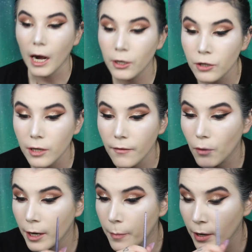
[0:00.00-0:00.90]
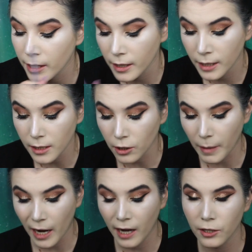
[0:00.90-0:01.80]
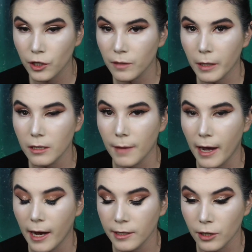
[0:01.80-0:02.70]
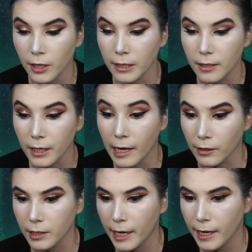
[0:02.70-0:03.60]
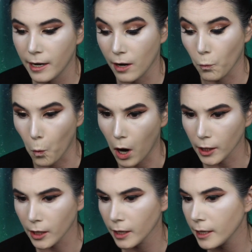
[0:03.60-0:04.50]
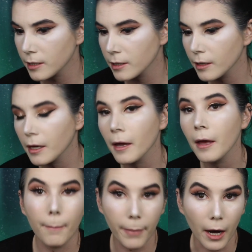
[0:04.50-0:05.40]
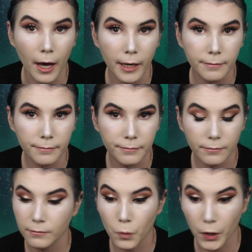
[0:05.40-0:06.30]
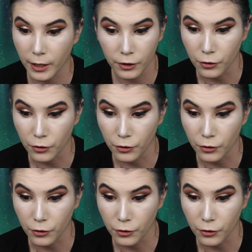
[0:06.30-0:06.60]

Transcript: I usually avoid putting things under my eyes just because my eyes are easily irritated and water easily, but we're gonna